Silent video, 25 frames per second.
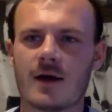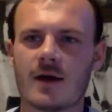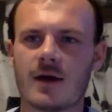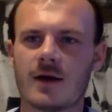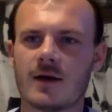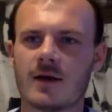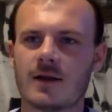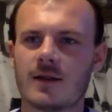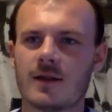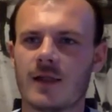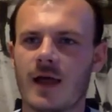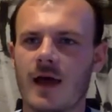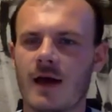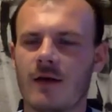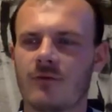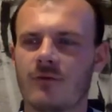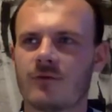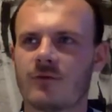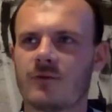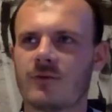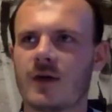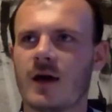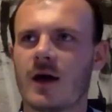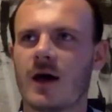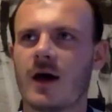
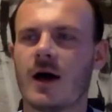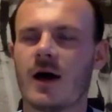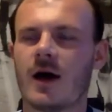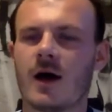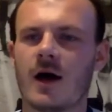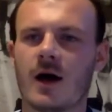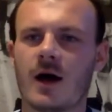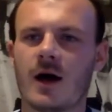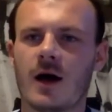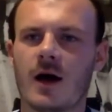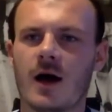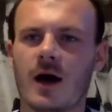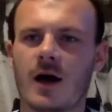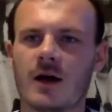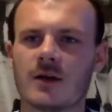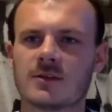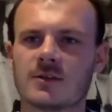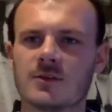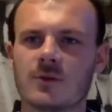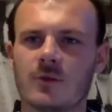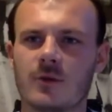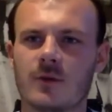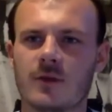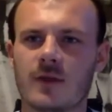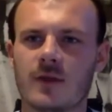left
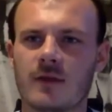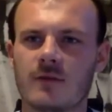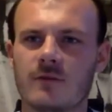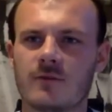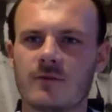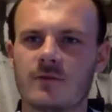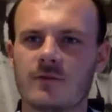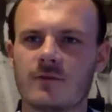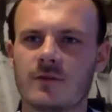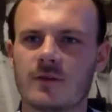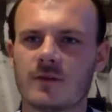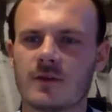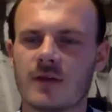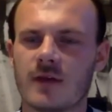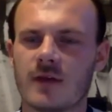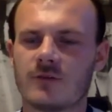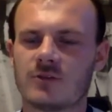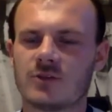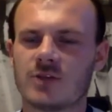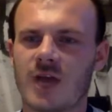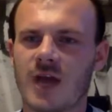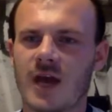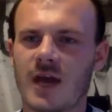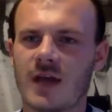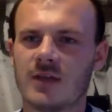Arsenal, and they've
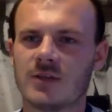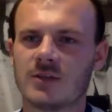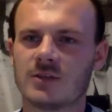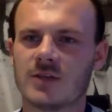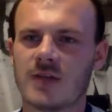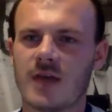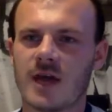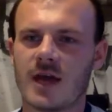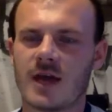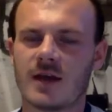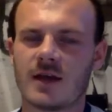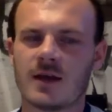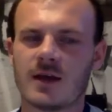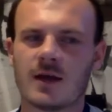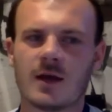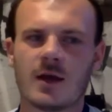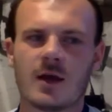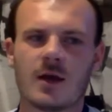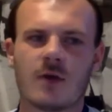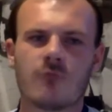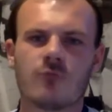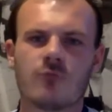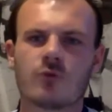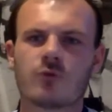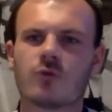changed their
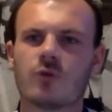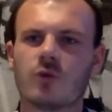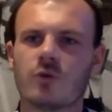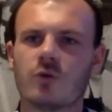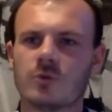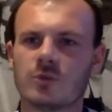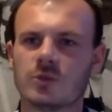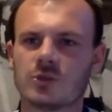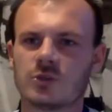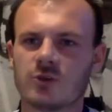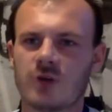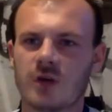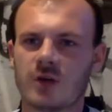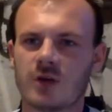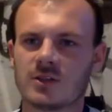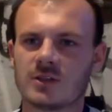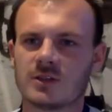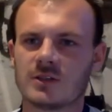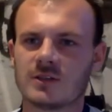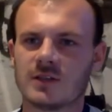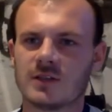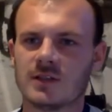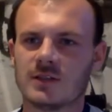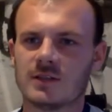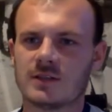recruitment structure
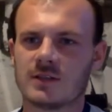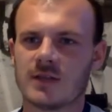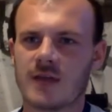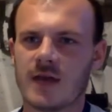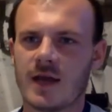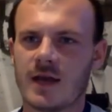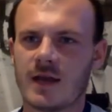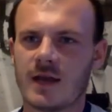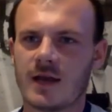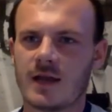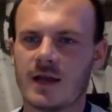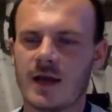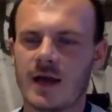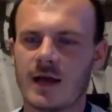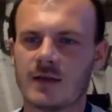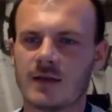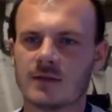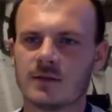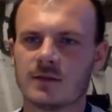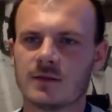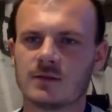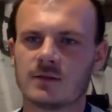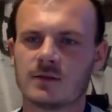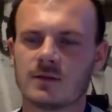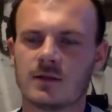since then,
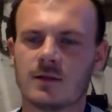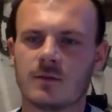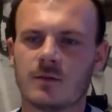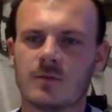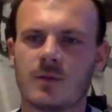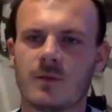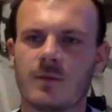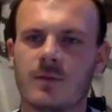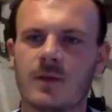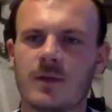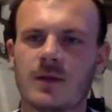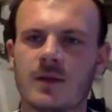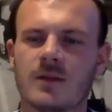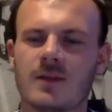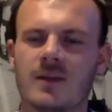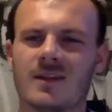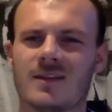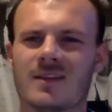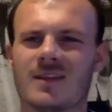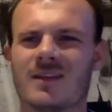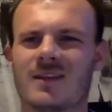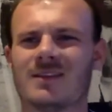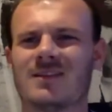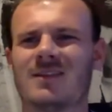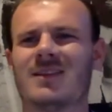and the
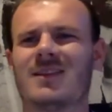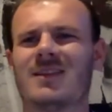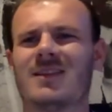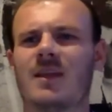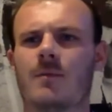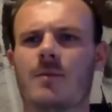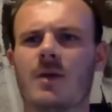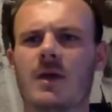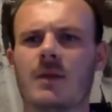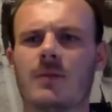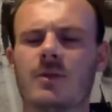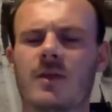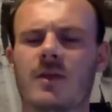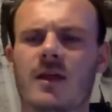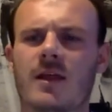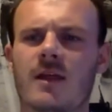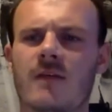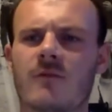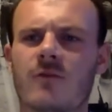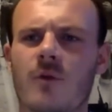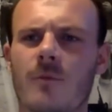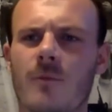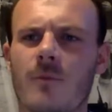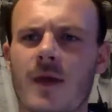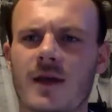people that
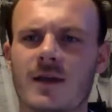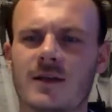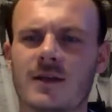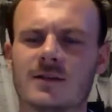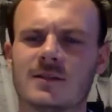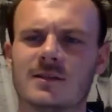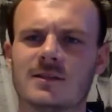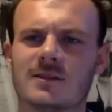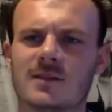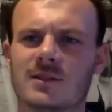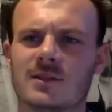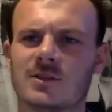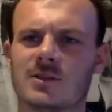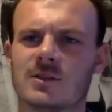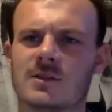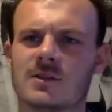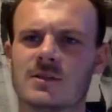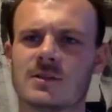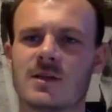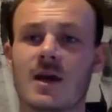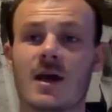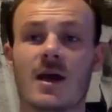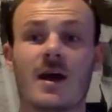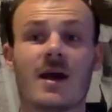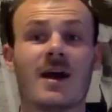they've got making the
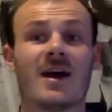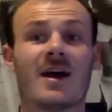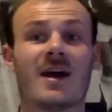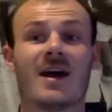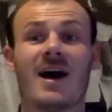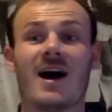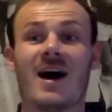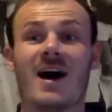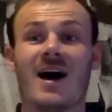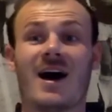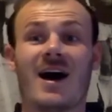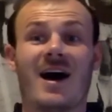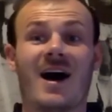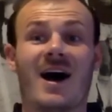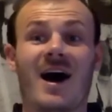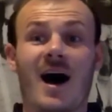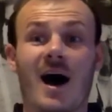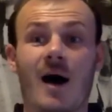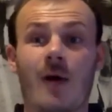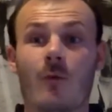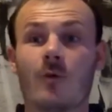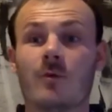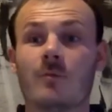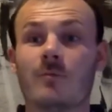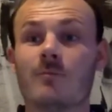decisions.
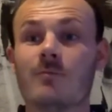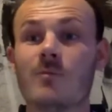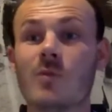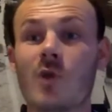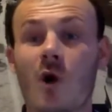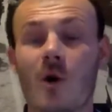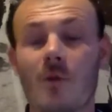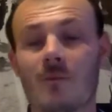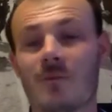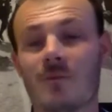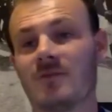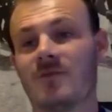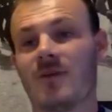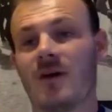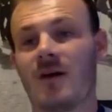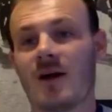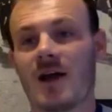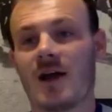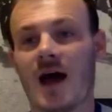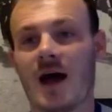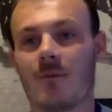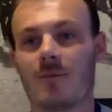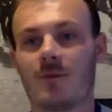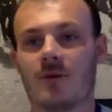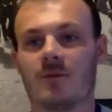I would not be very
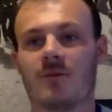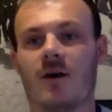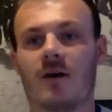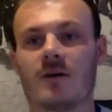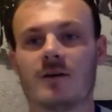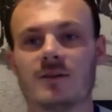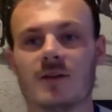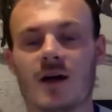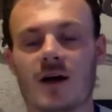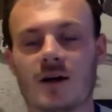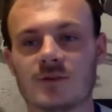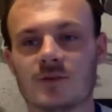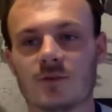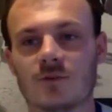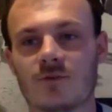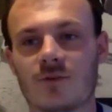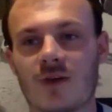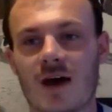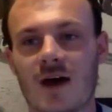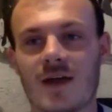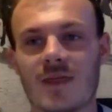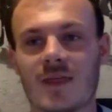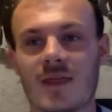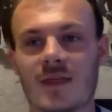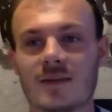happy if I was an Arsenal
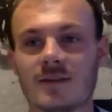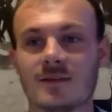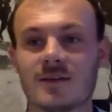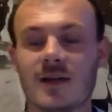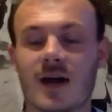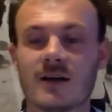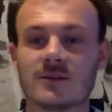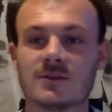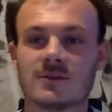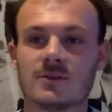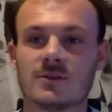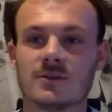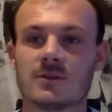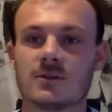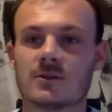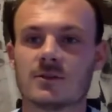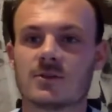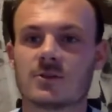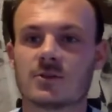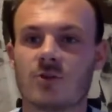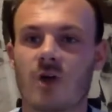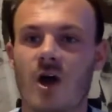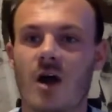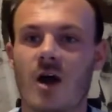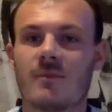fan. That doesn't
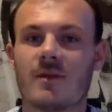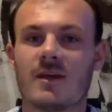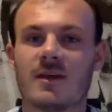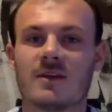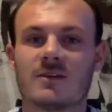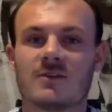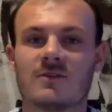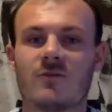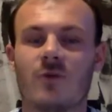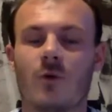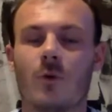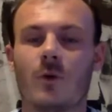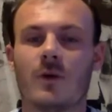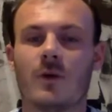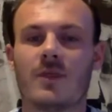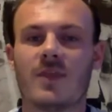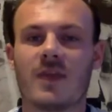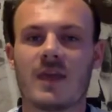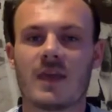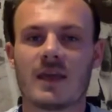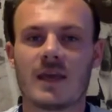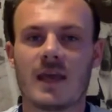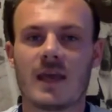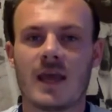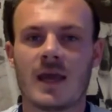strike me as forward
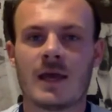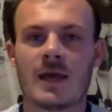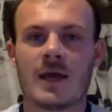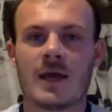thinking.